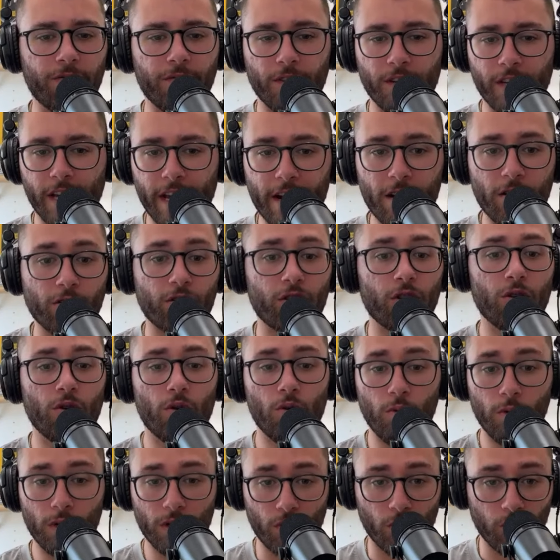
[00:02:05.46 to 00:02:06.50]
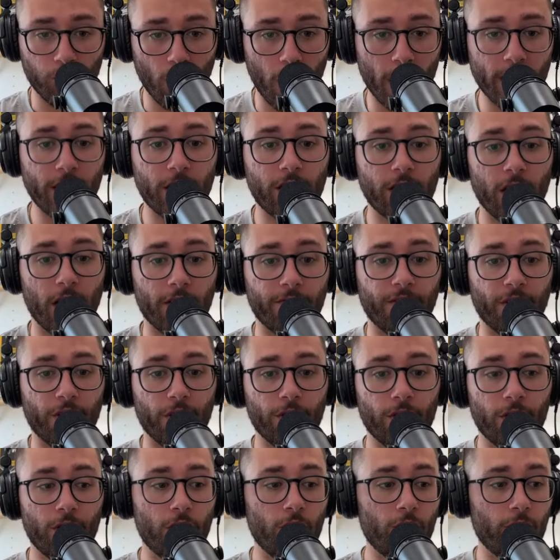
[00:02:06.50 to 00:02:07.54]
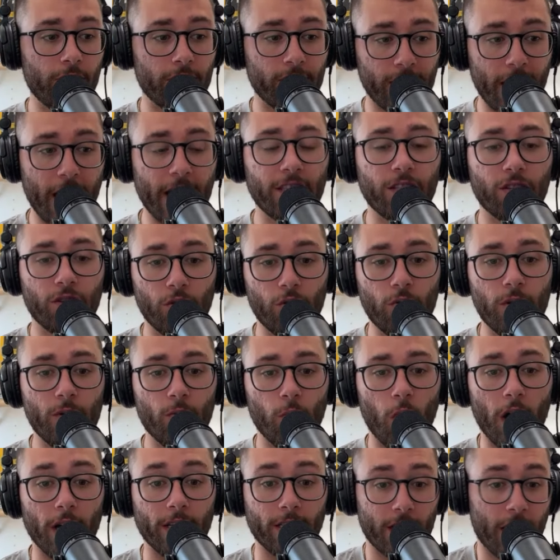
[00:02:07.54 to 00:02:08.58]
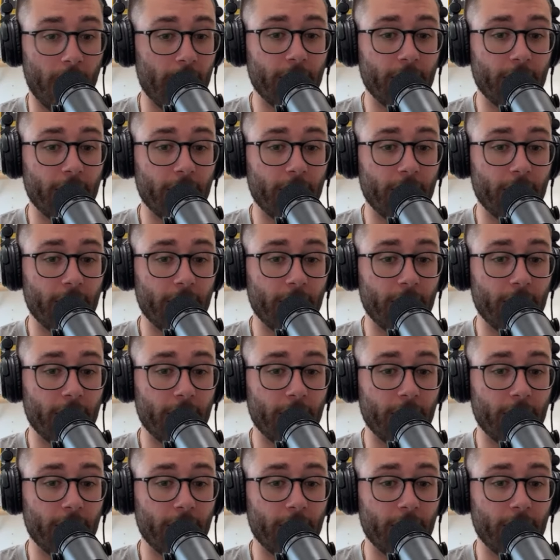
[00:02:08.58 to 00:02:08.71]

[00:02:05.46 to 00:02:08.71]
for years who was a run stuffer, who was that's who he was.